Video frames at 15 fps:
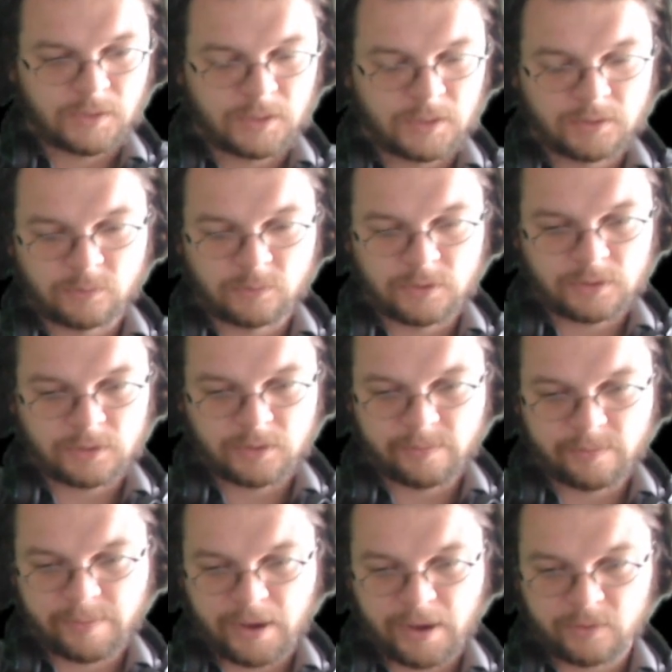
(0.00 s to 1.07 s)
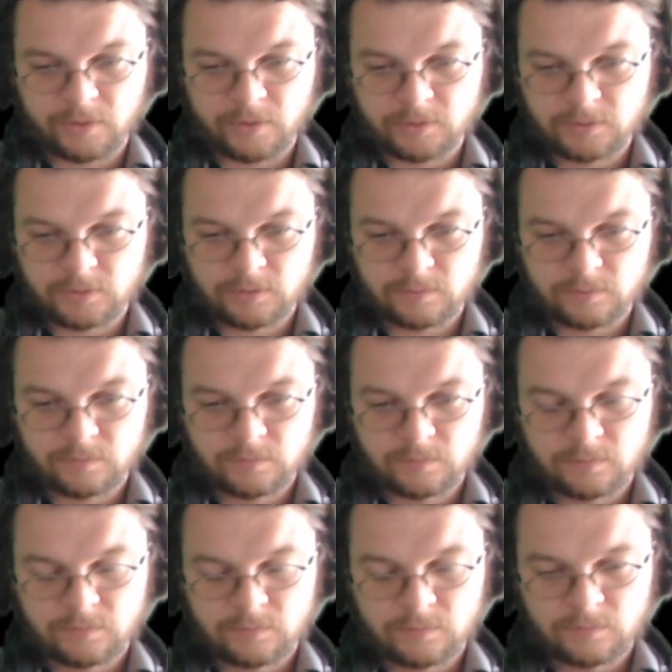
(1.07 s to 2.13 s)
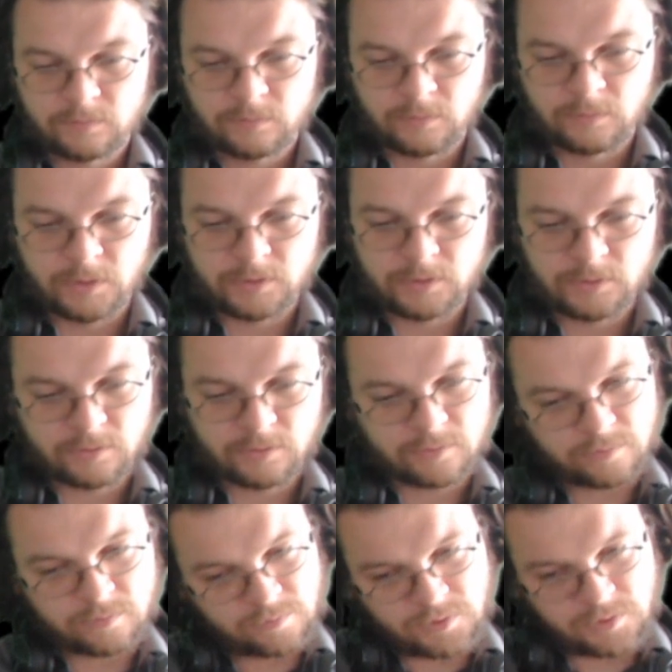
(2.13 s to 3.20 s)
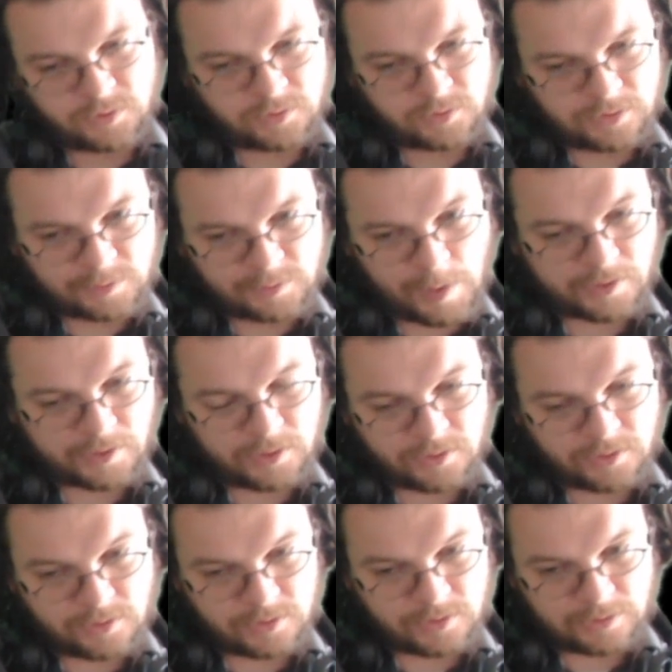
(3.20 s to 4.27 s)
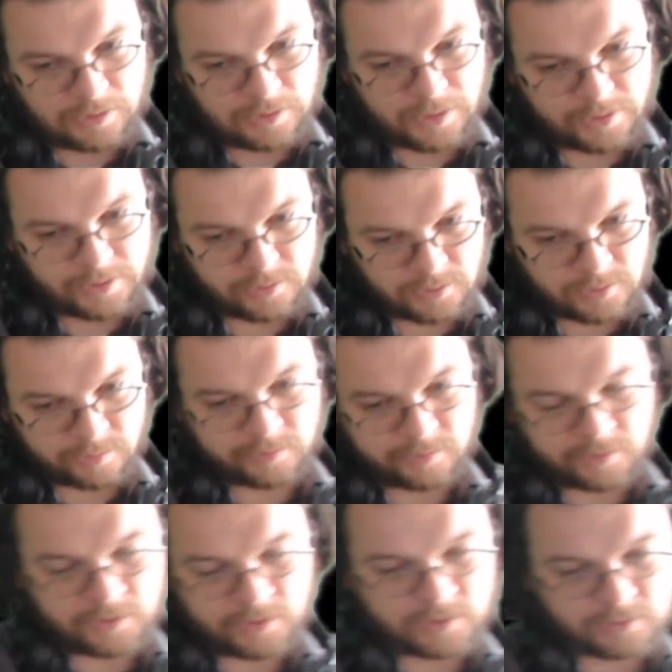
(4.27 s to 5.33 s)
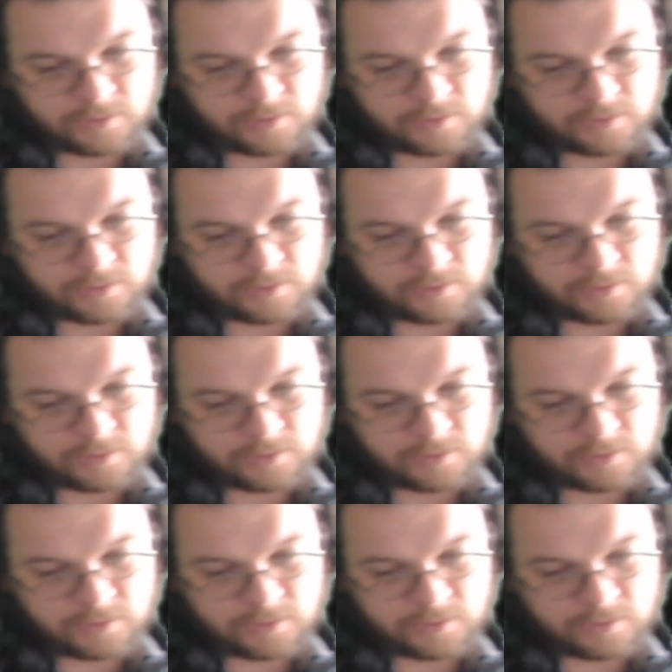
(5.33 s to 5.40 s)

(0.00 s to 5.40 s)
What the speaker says: he doesn't want to slip backwards, right? So he's expecting he's going to slide to some degree